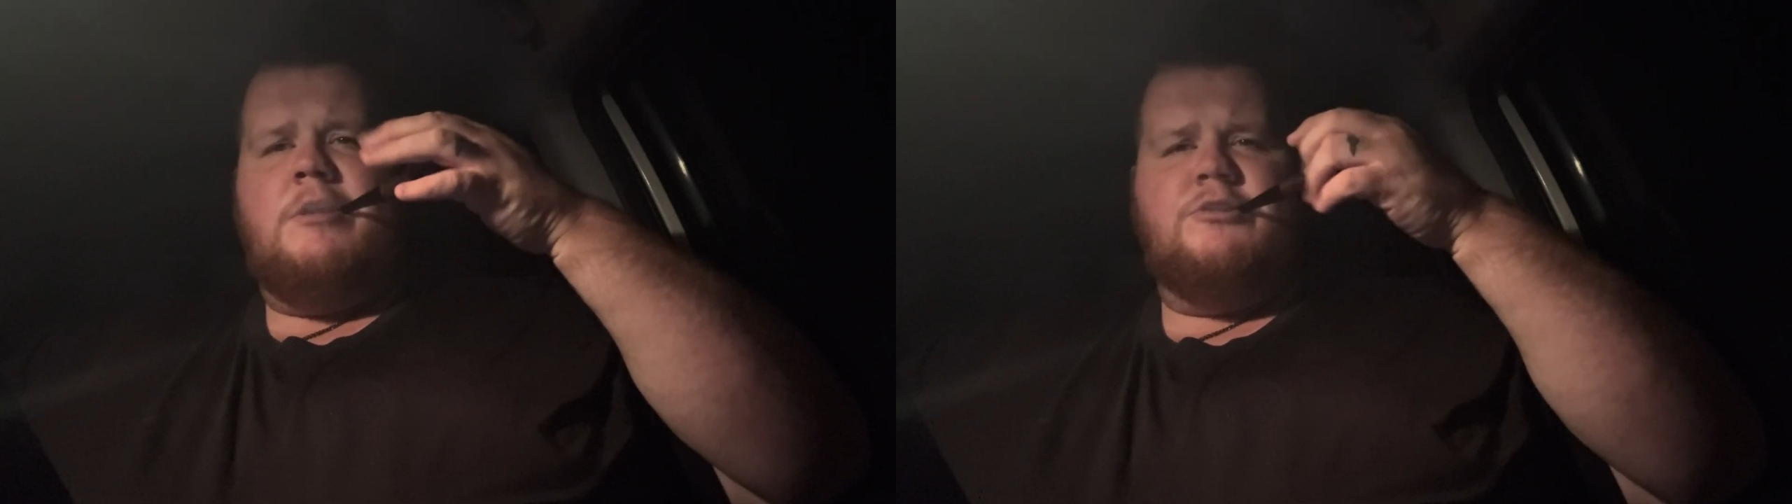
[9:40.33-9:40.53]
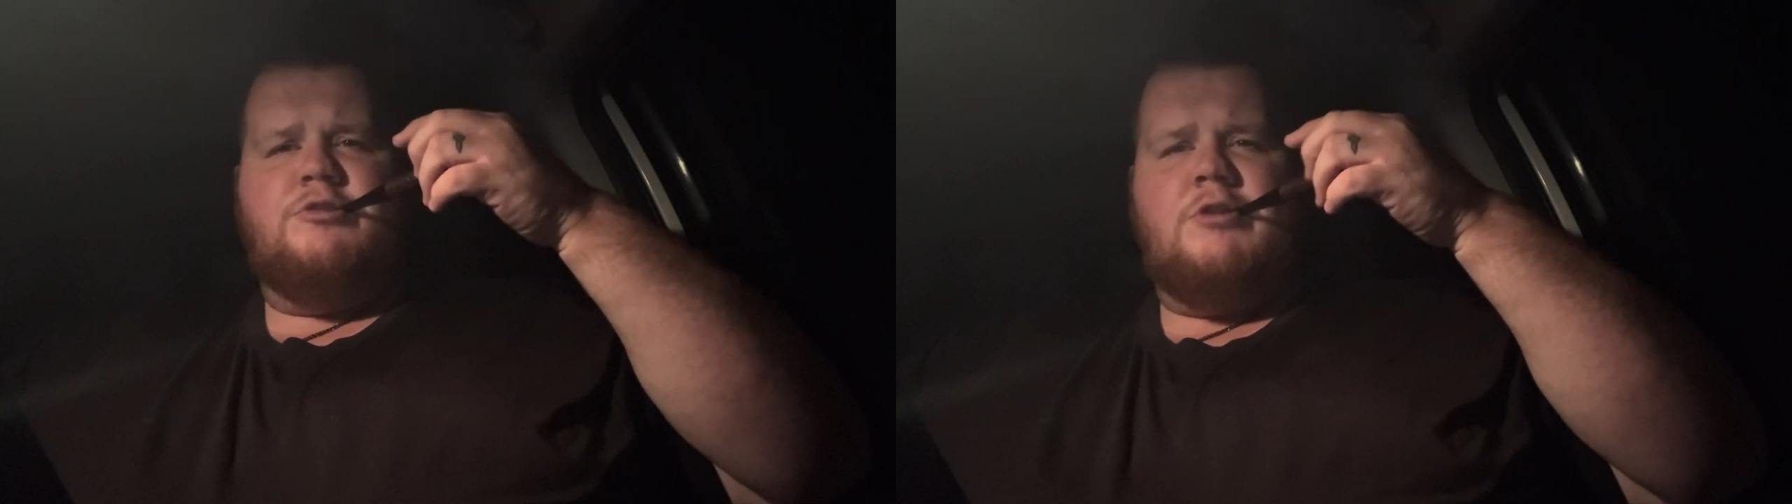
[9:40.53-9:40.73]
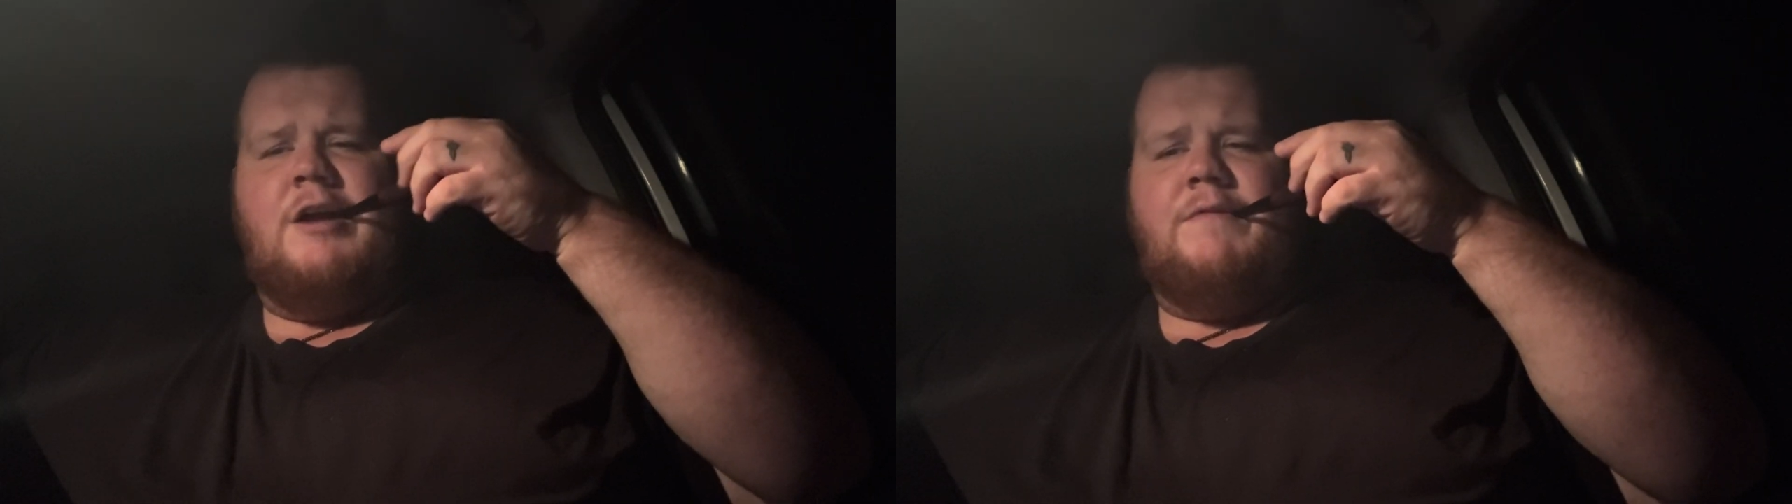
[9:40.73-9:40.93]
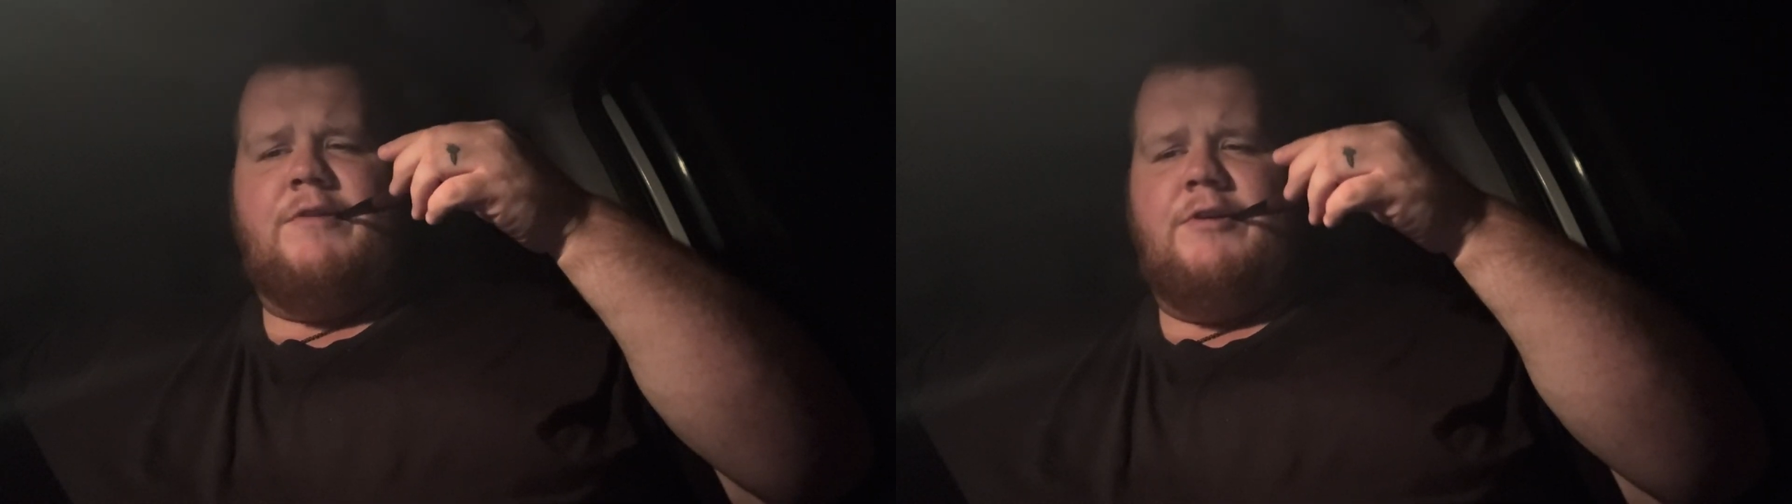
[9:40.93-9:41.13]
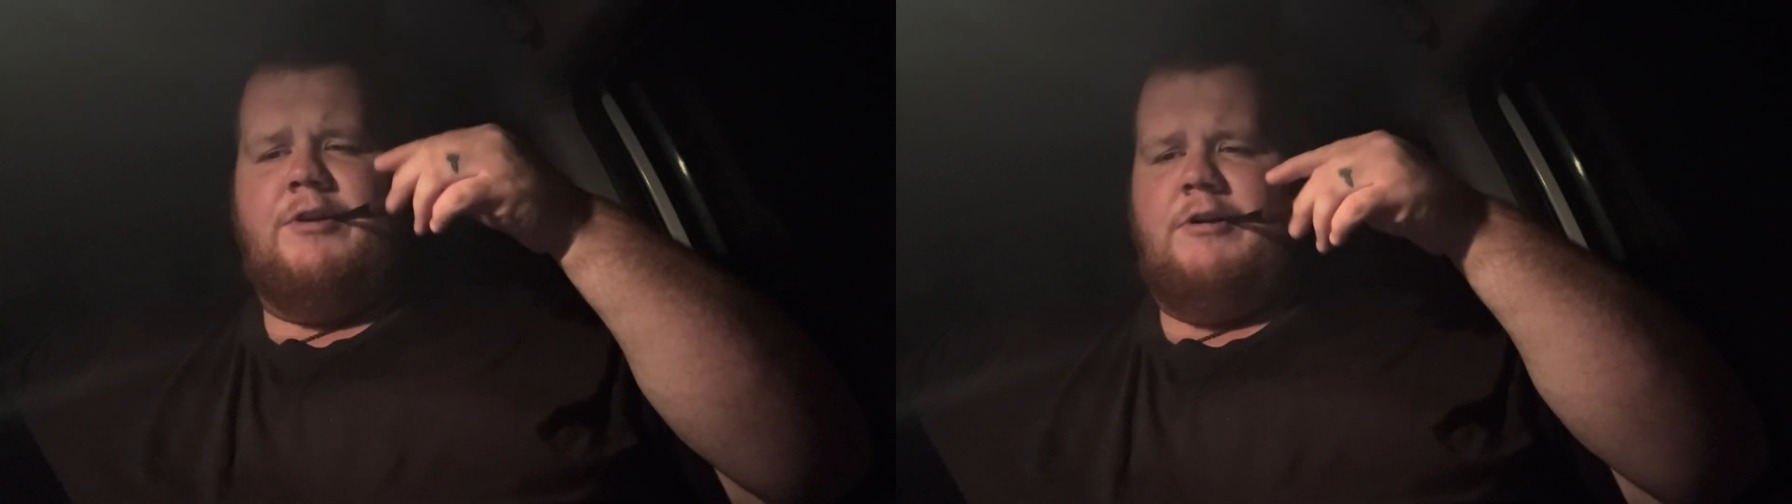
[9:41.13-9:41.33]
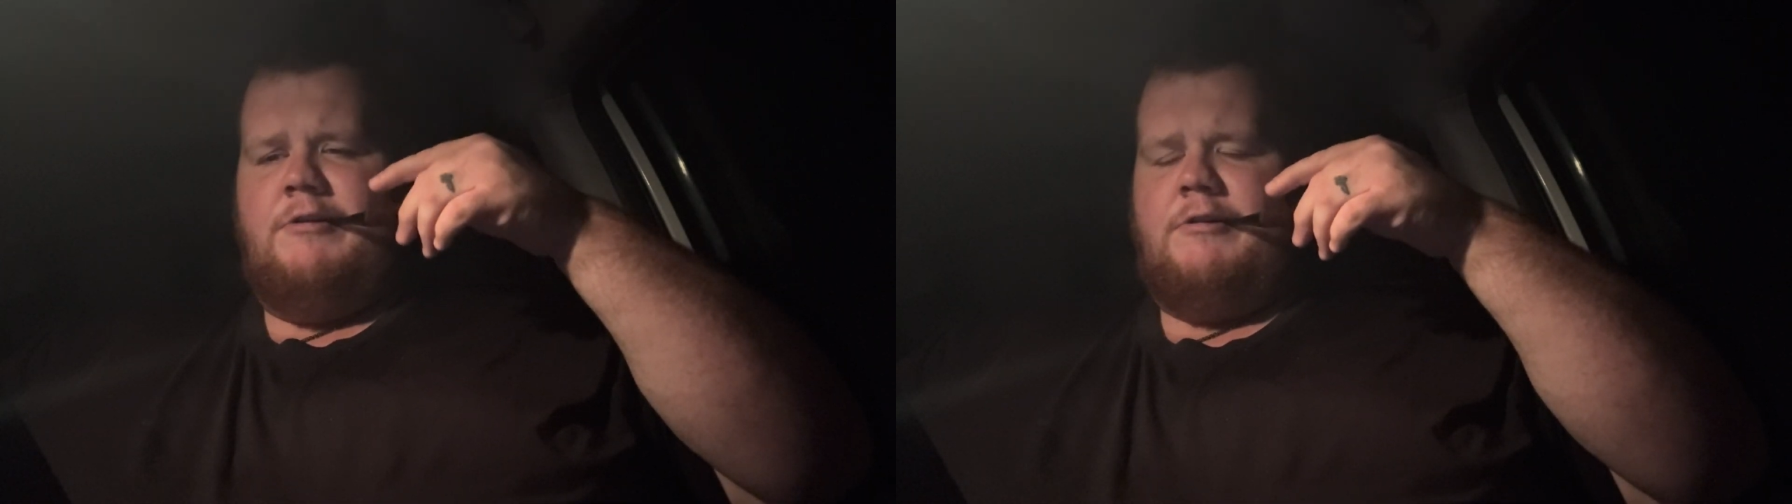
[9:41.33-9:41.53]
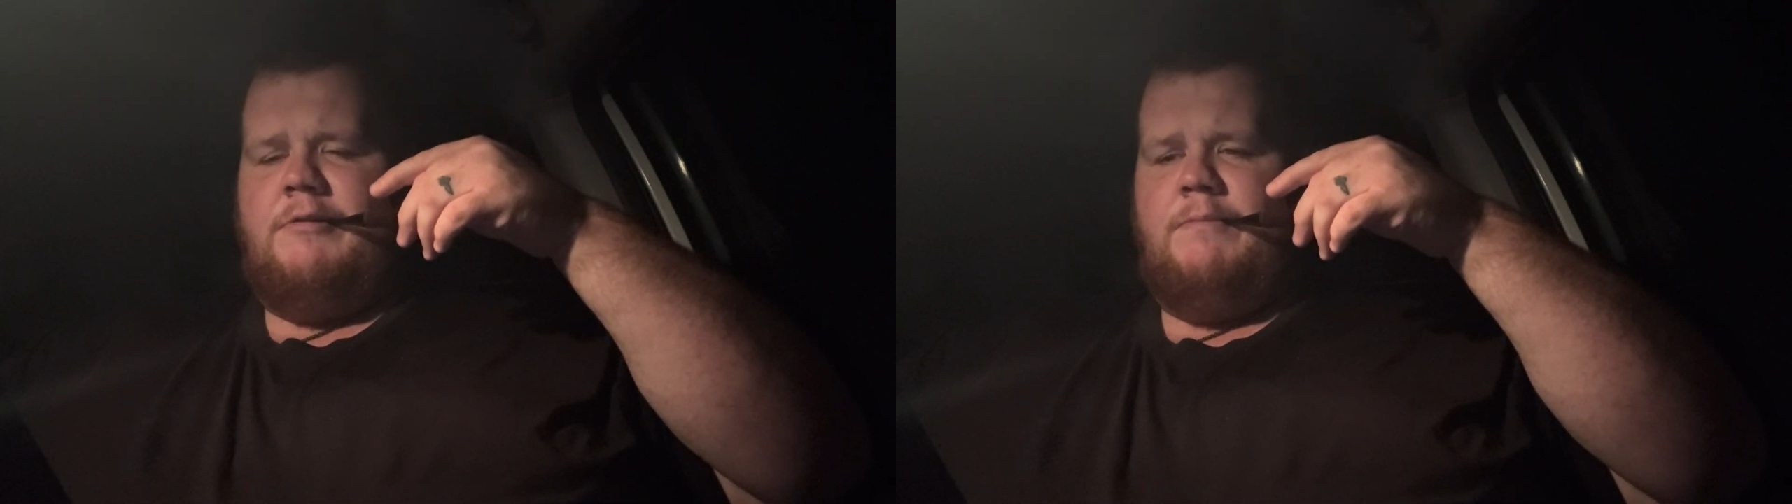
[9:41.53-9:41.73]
dried fruit notes.